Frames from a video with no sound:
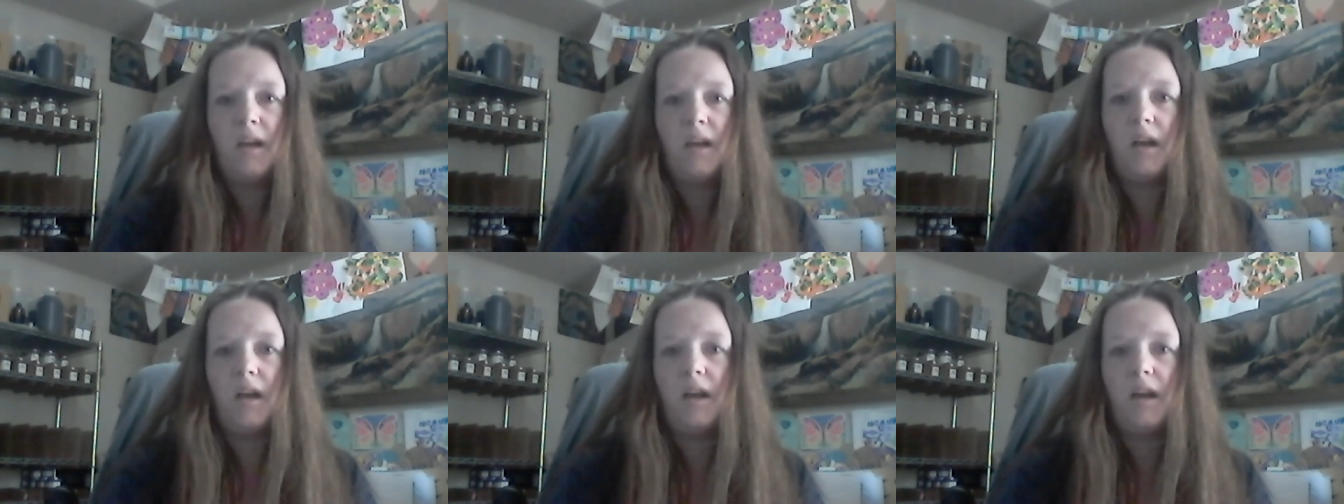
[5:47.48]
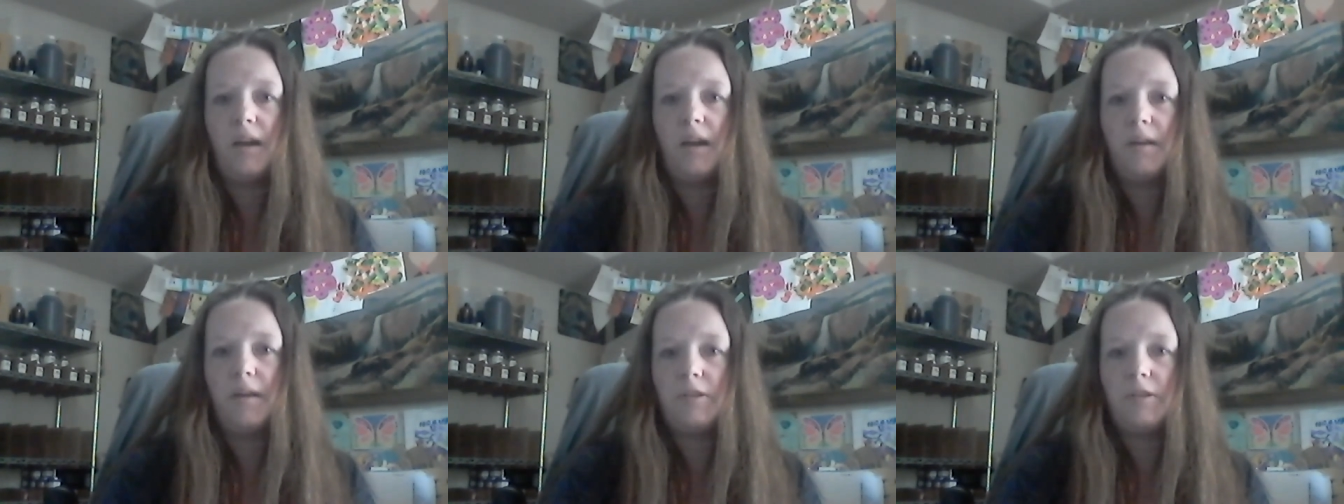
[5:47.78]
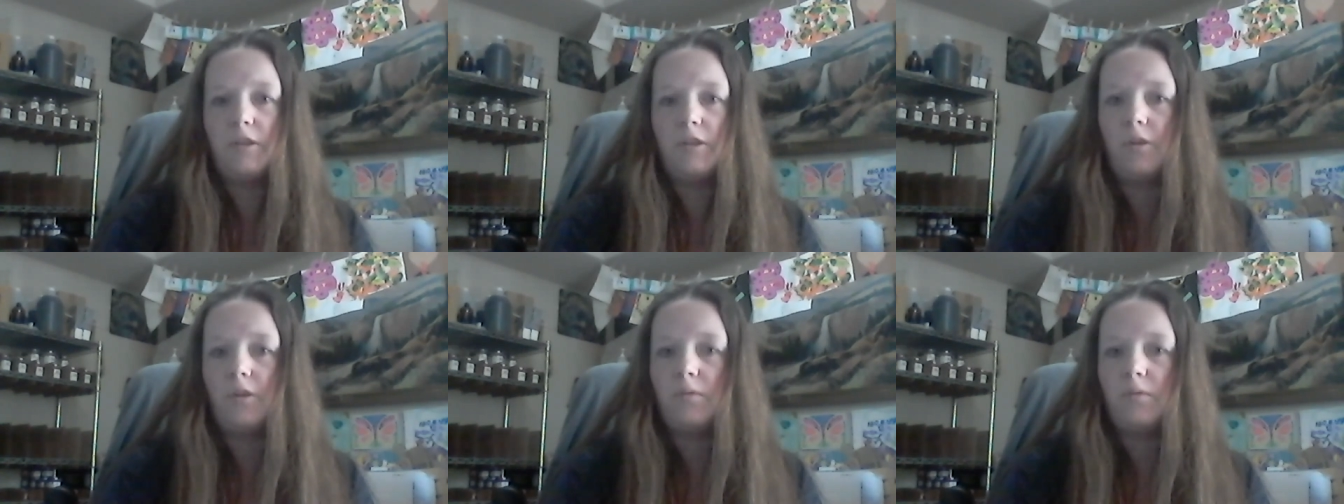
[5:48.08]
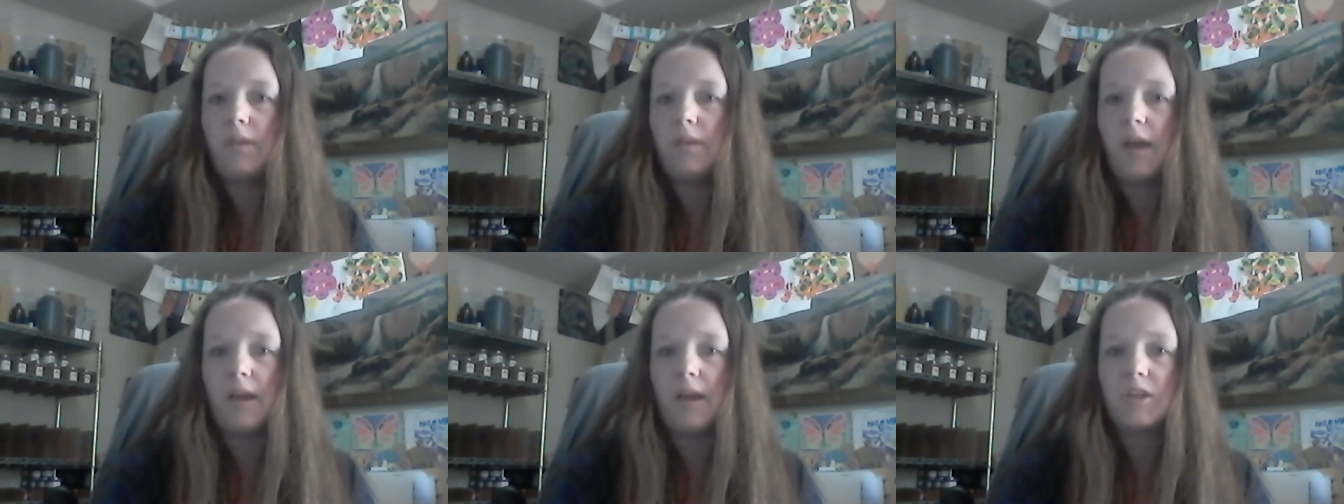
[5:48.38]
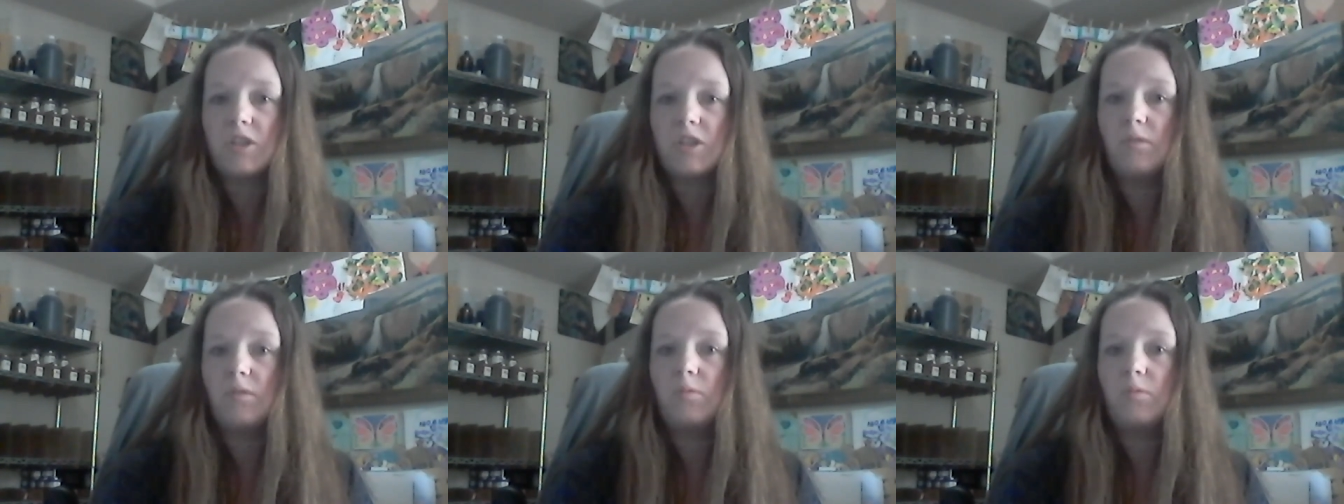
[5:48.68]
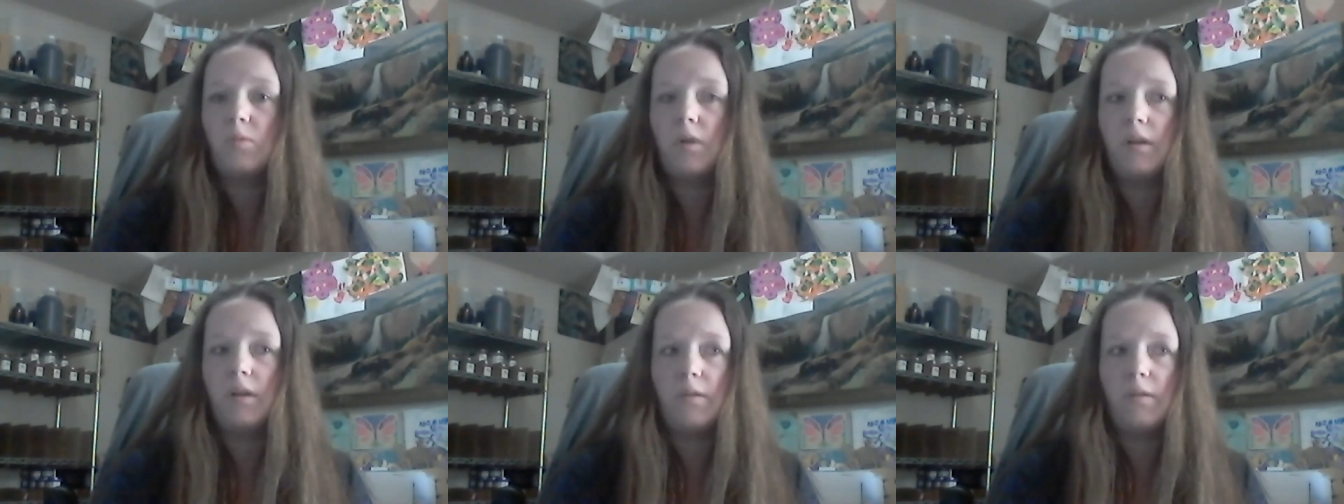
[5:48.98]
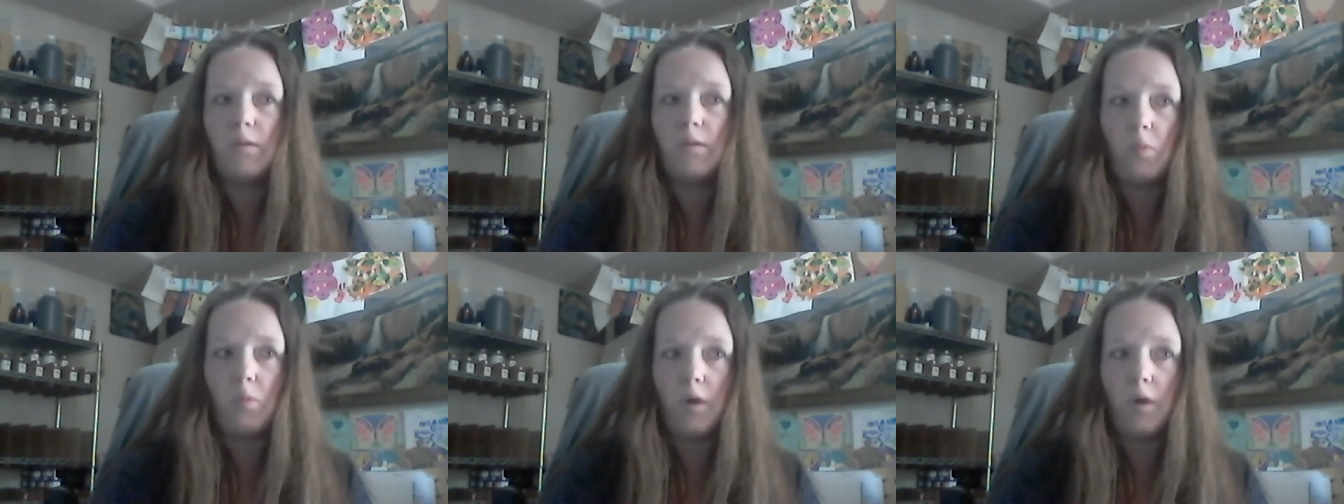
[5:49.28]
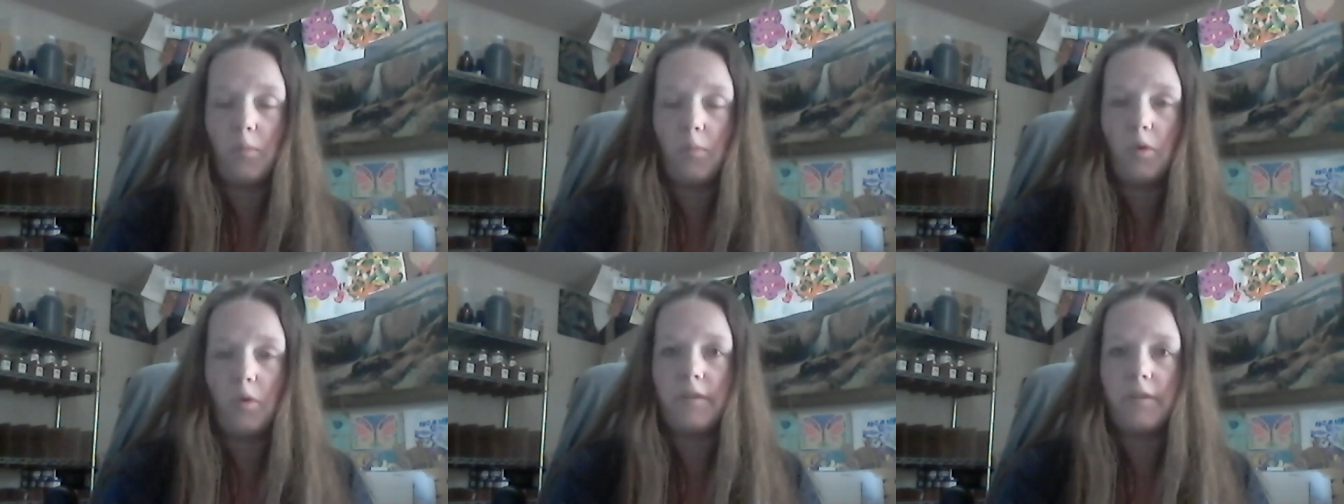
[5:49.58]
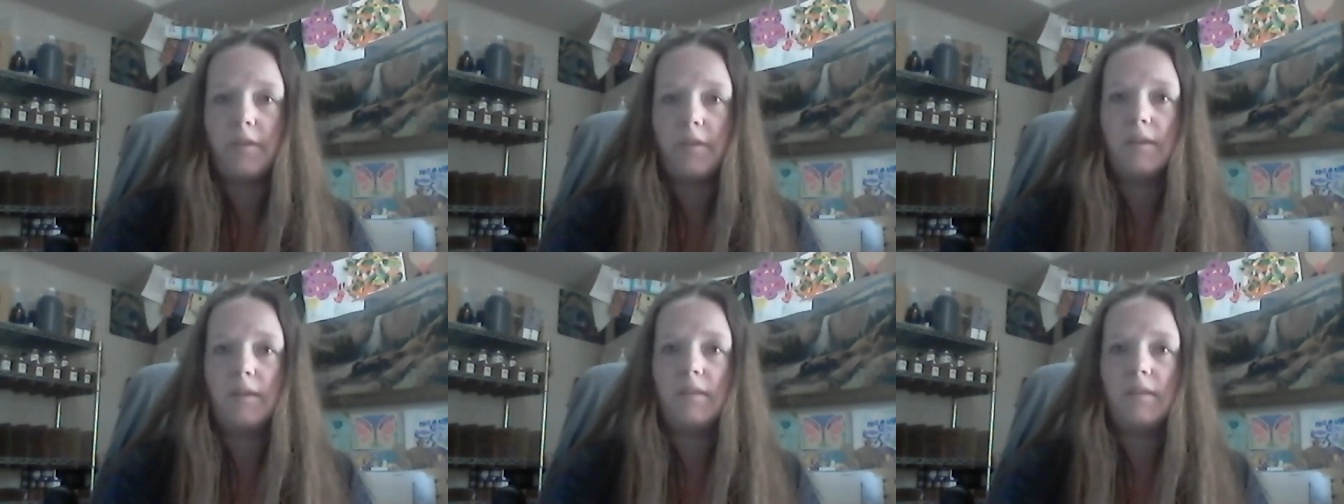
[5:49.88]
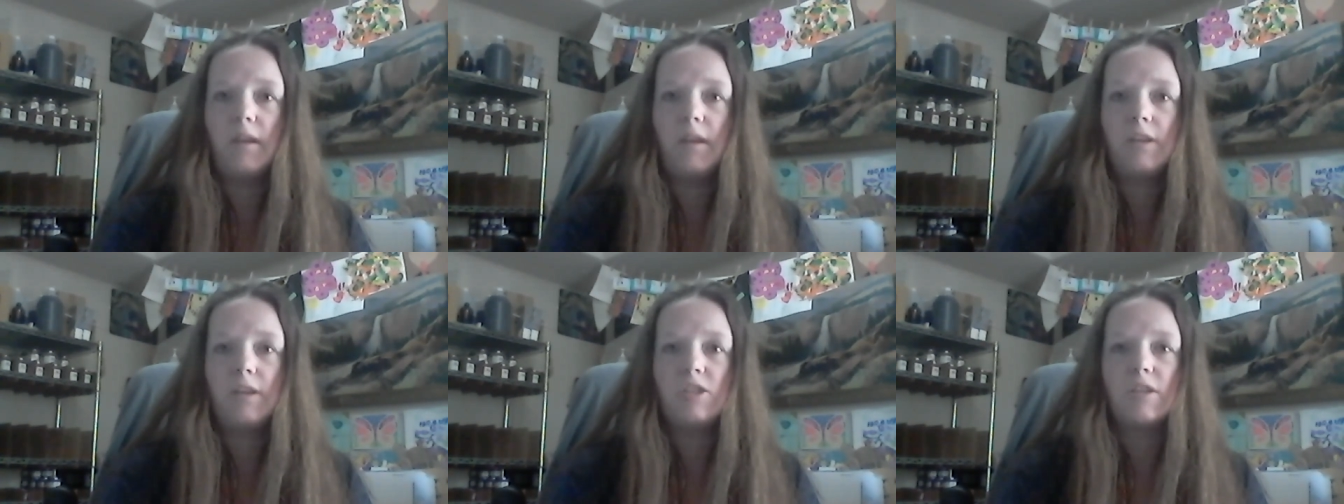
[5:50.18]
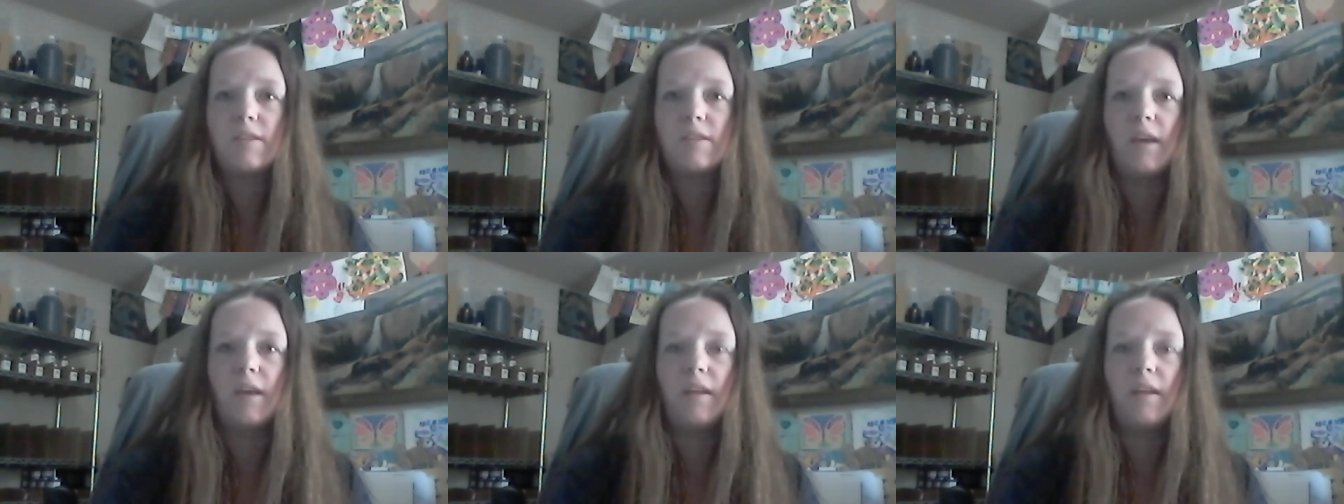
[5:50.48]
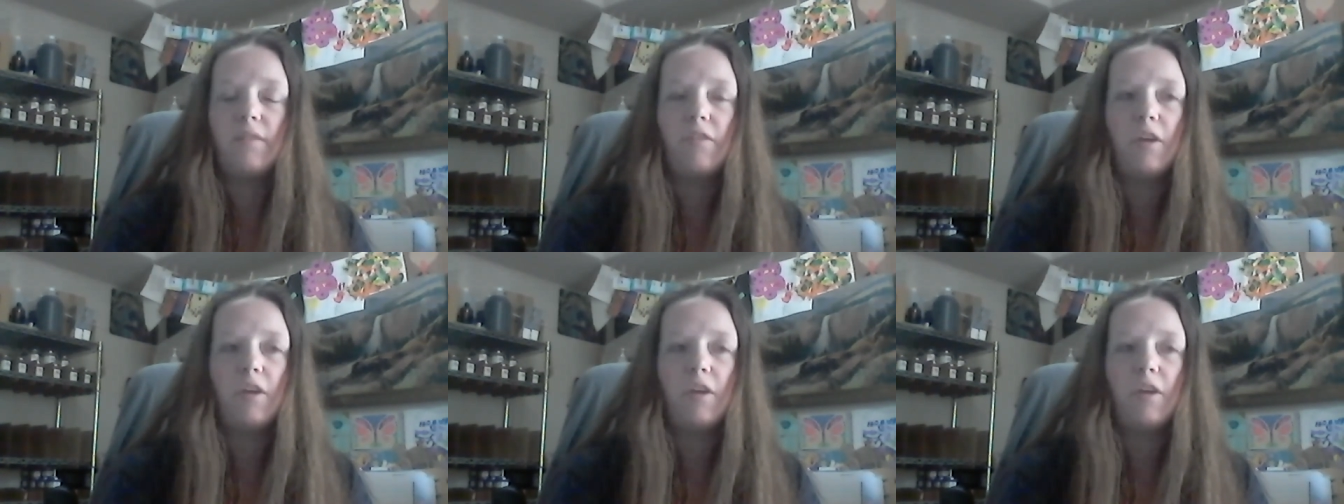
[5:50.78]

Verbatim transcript: Uh, you know, actually, one one more thing that I just thought of.